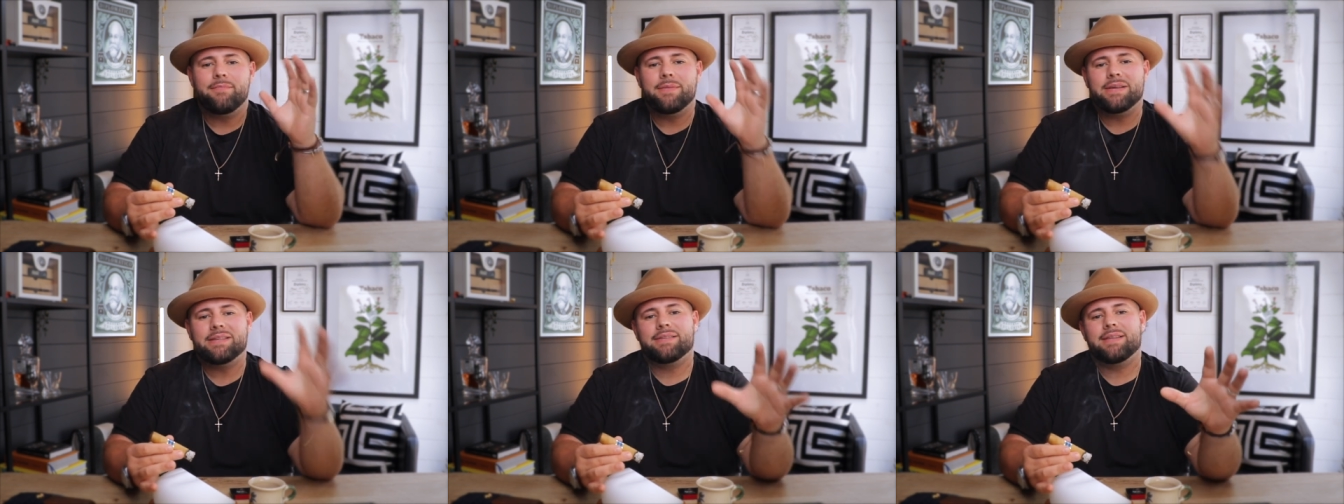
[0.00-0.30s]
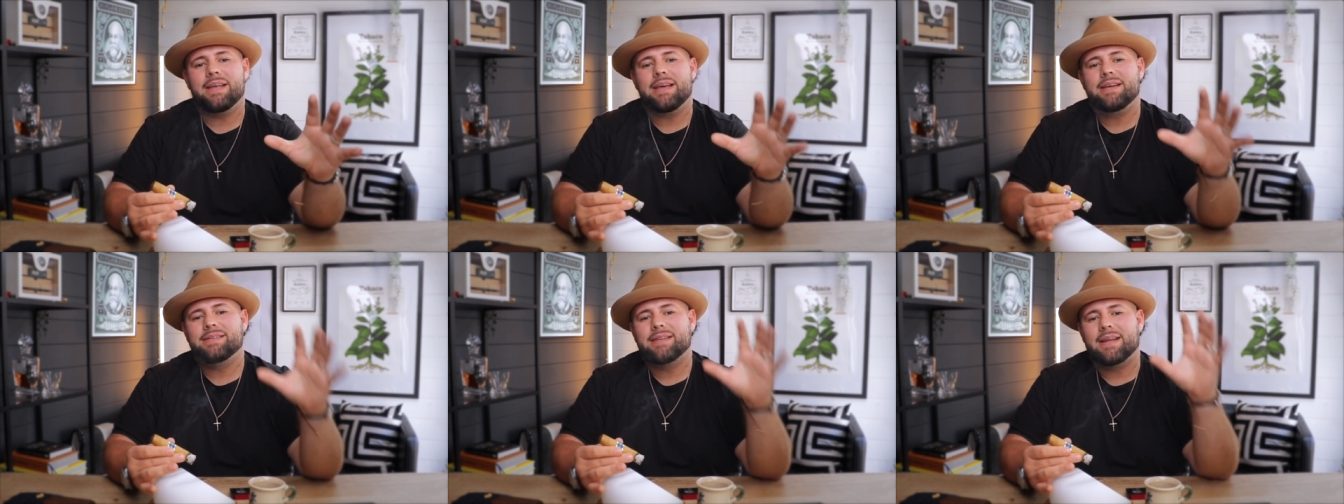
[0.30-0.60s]

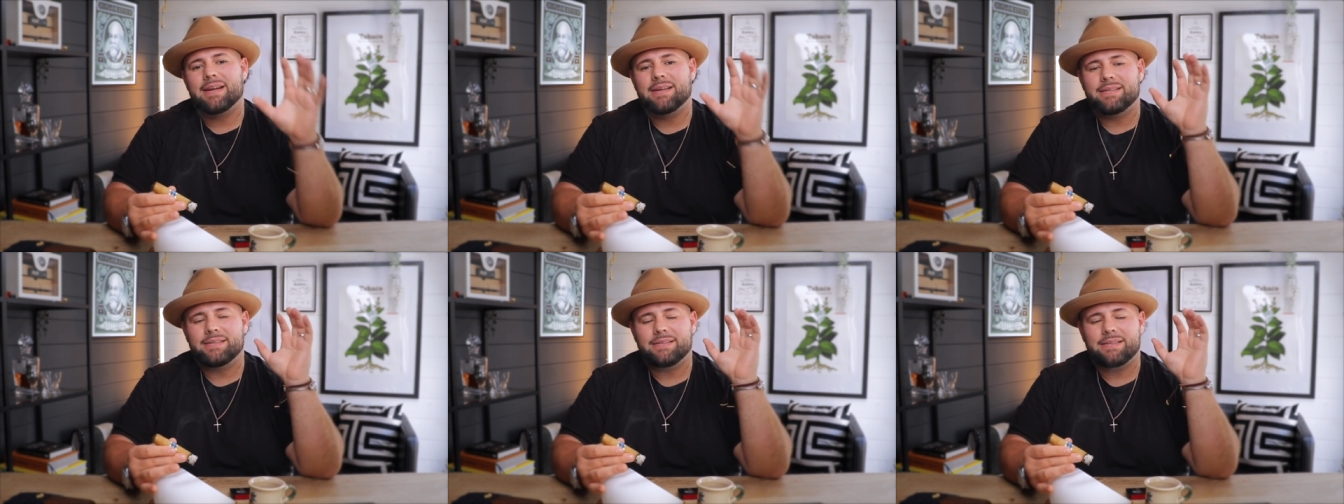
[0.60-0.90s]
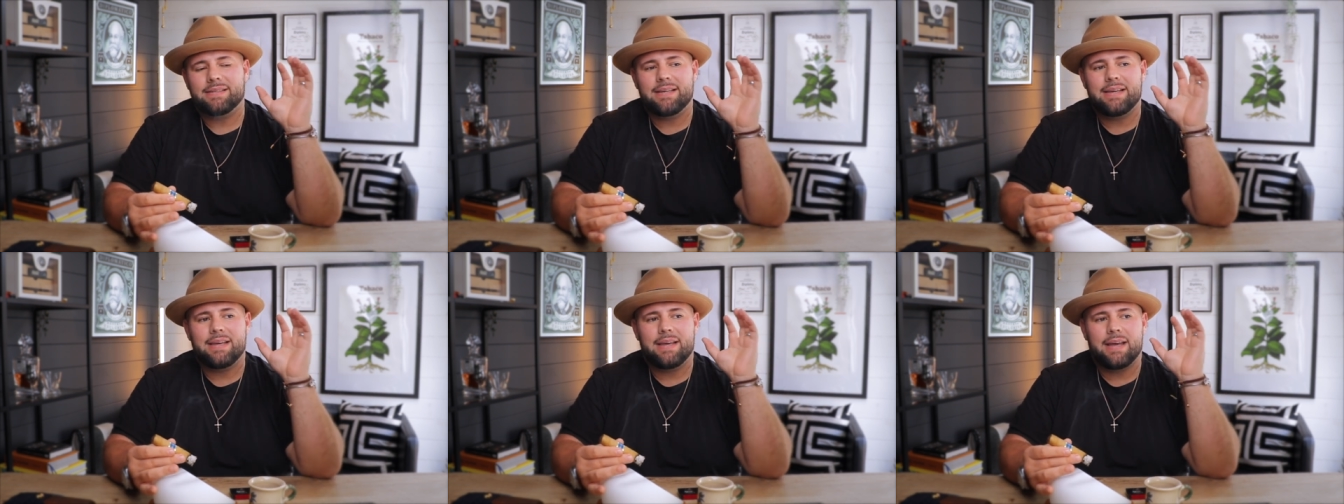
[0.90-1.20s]
mistakes that I
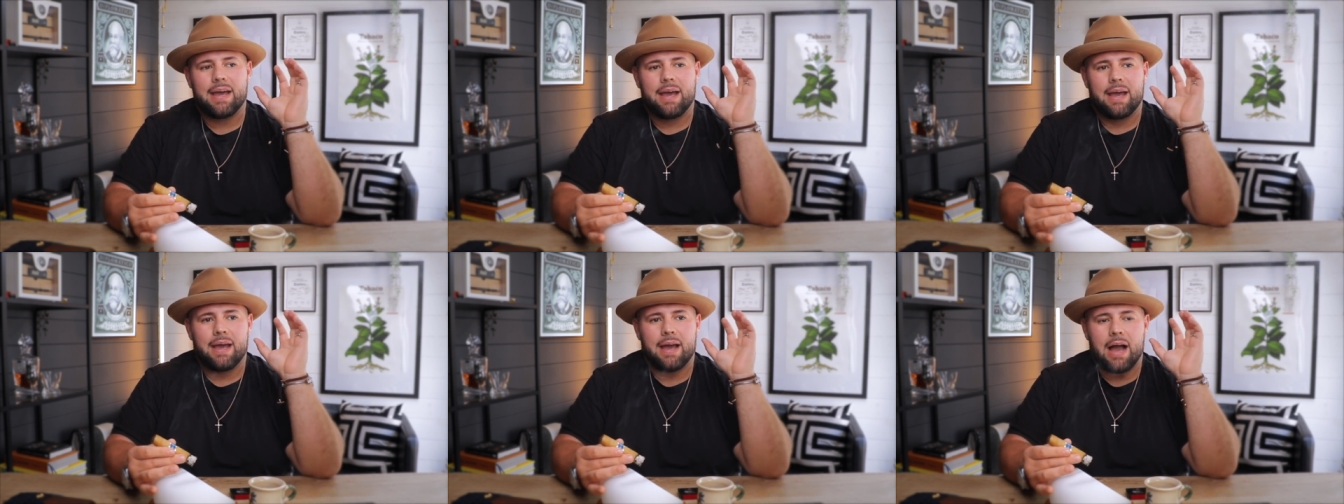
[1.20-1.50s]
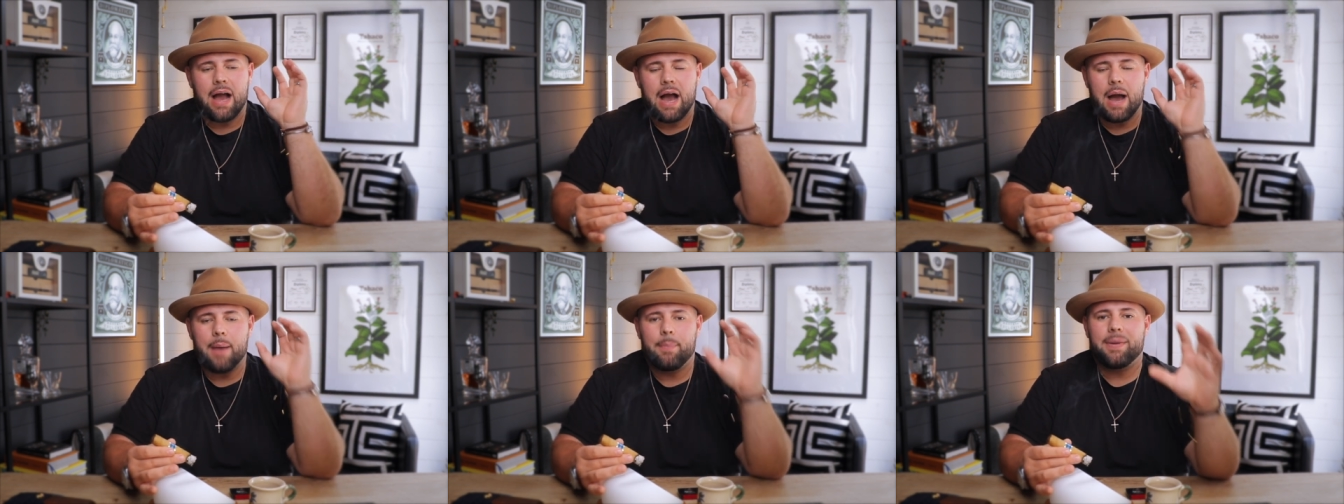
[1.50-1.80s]
see
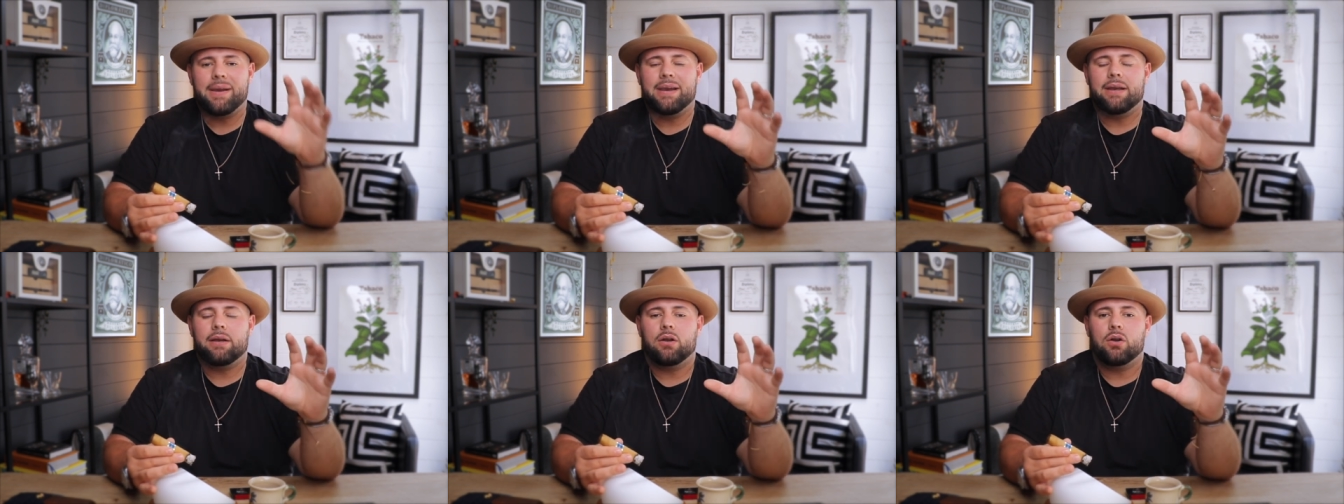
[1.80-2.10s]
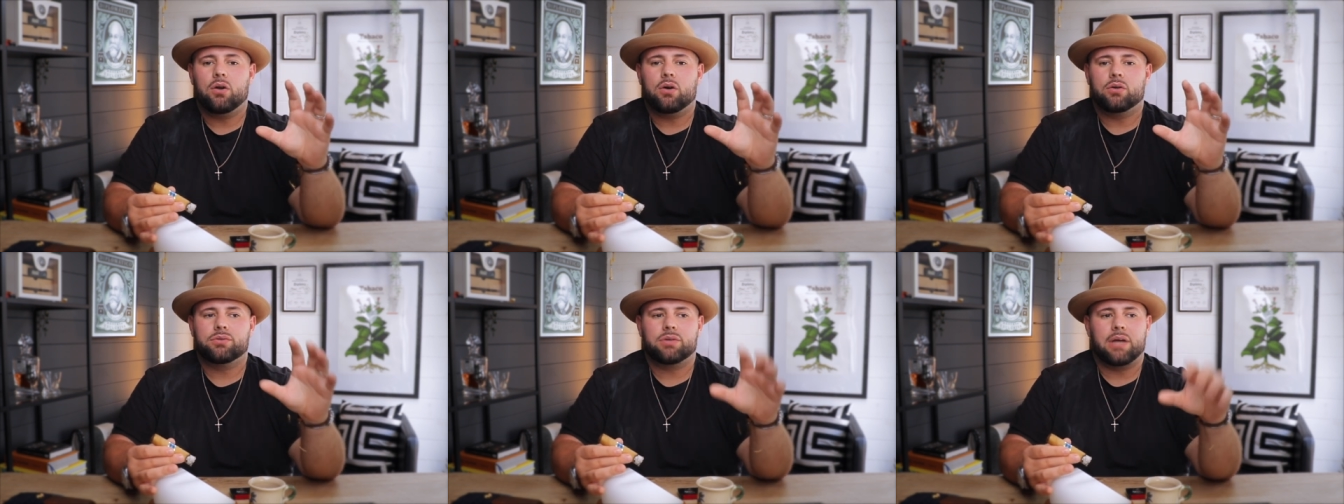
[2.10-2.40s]
happening a
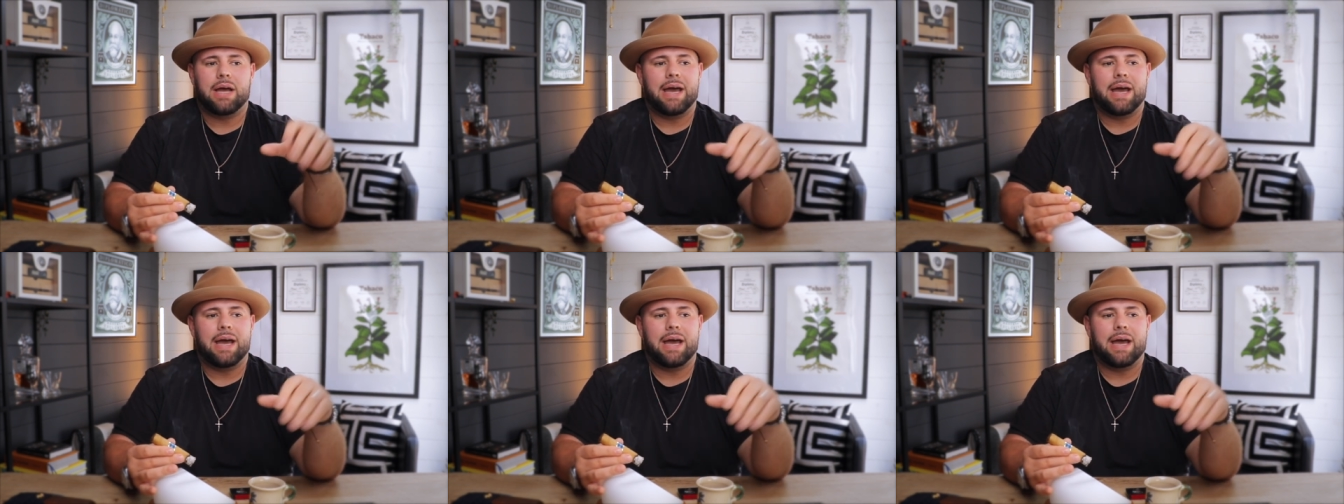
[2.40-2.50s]
lot.